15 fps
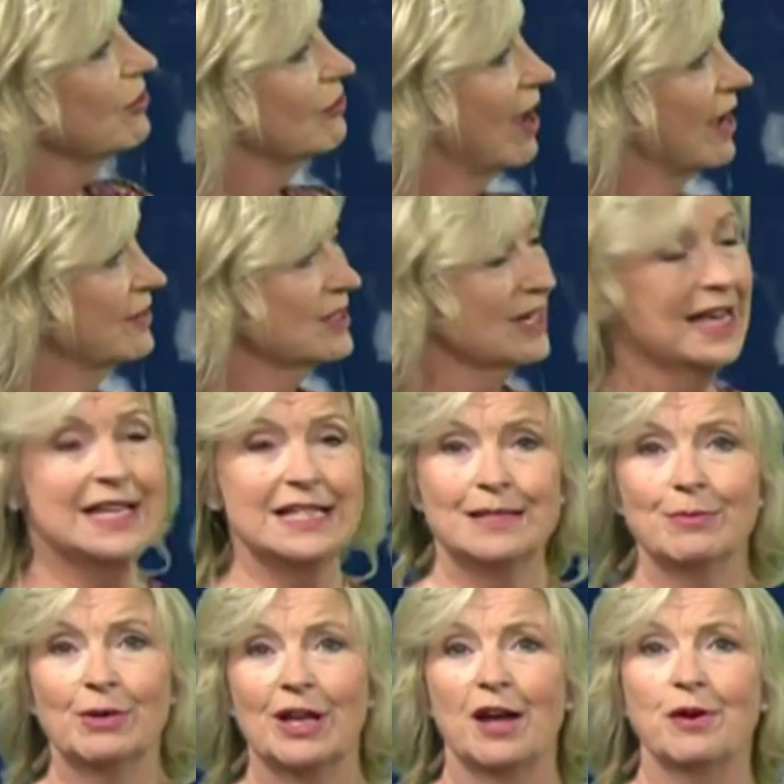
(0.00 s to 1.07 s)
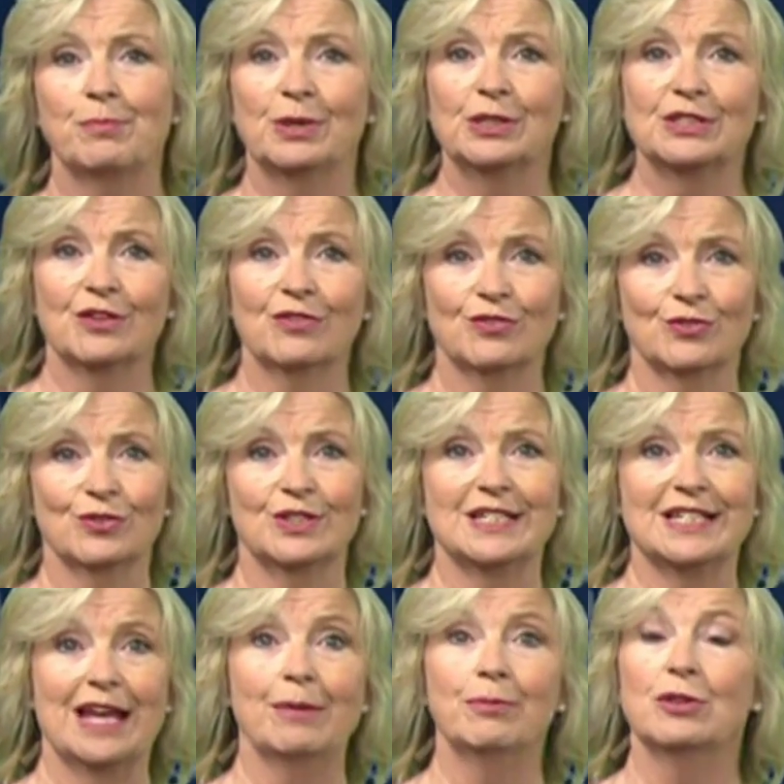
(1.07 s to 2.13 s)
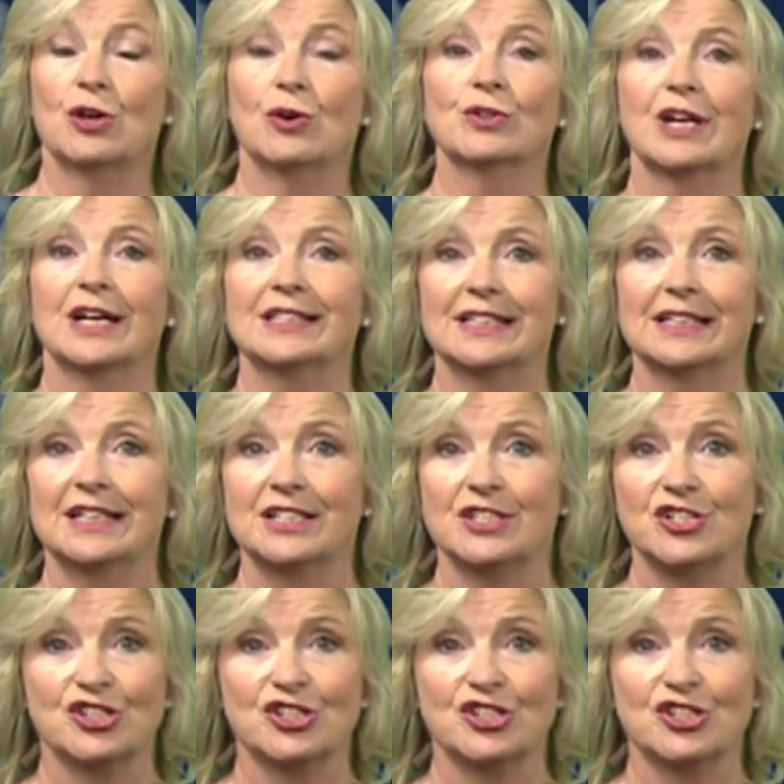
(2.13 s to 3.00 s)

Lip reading: around, some cloud building through the day with the odd isolated